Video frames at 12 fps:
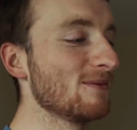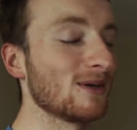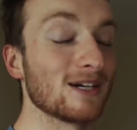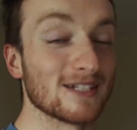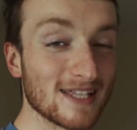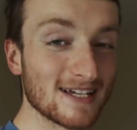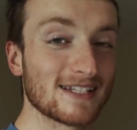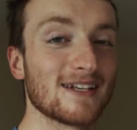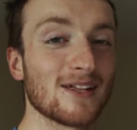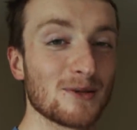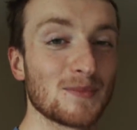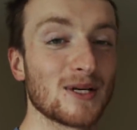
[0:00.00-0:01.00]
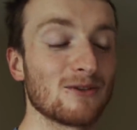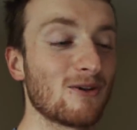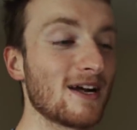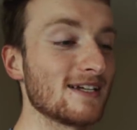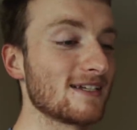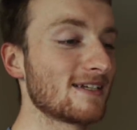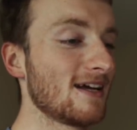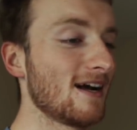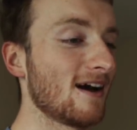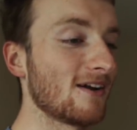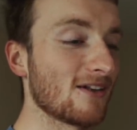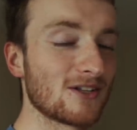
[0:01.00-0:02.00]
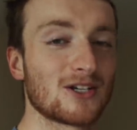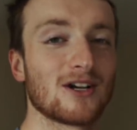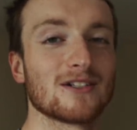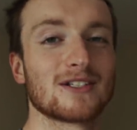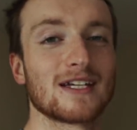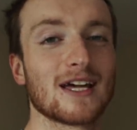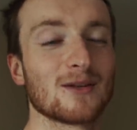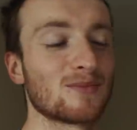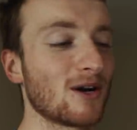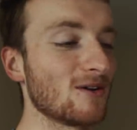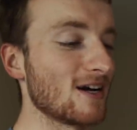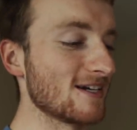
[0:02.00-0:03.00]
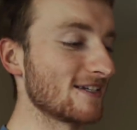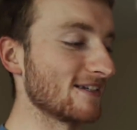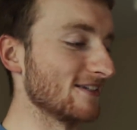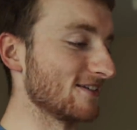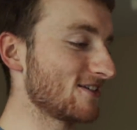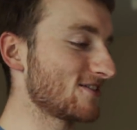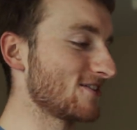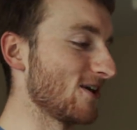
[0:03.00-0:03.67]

because that's another big race, another chance to get the pro license.